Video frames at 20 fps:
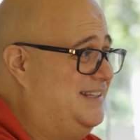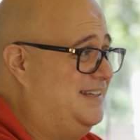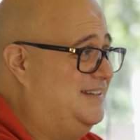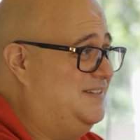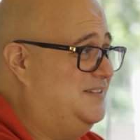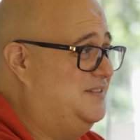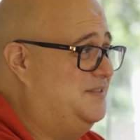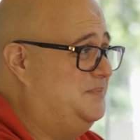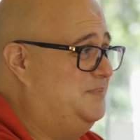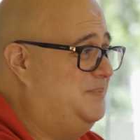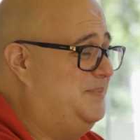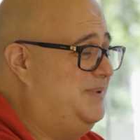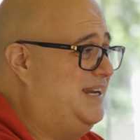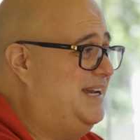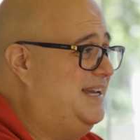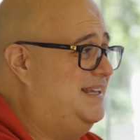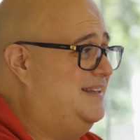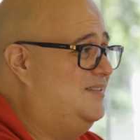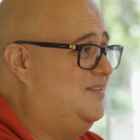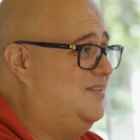this
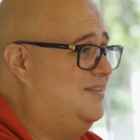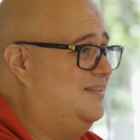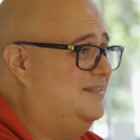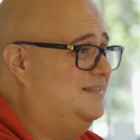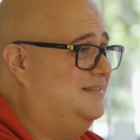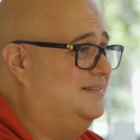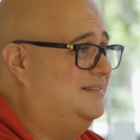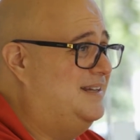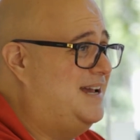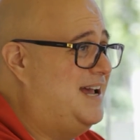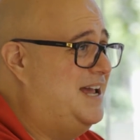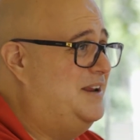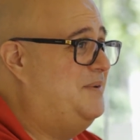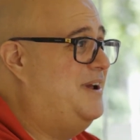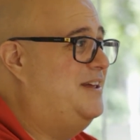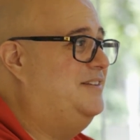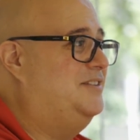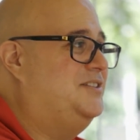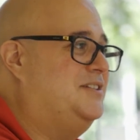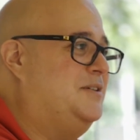because I'd
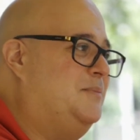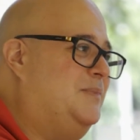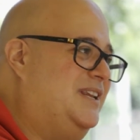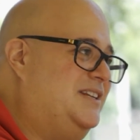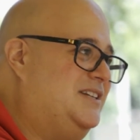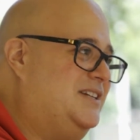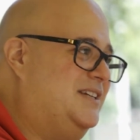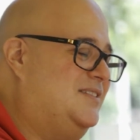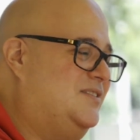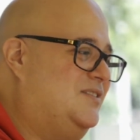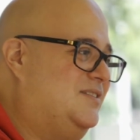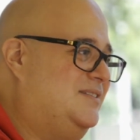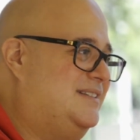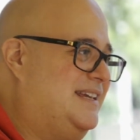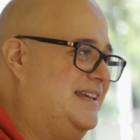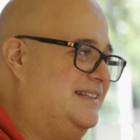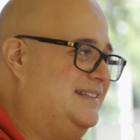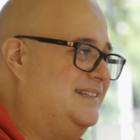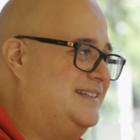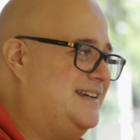rather someone just
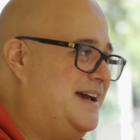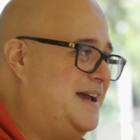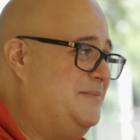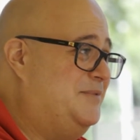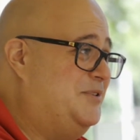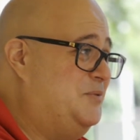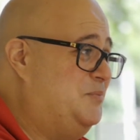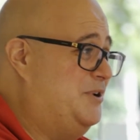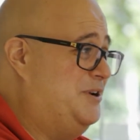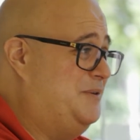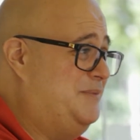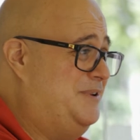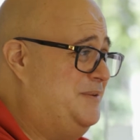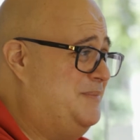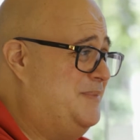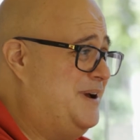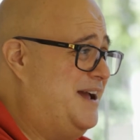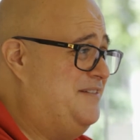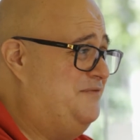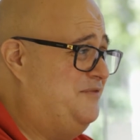take the time to bring me
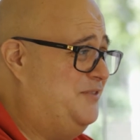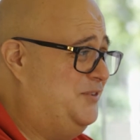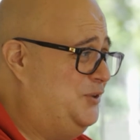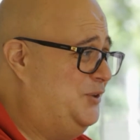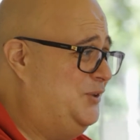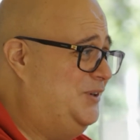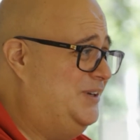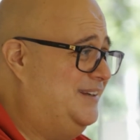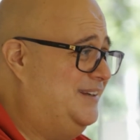my food.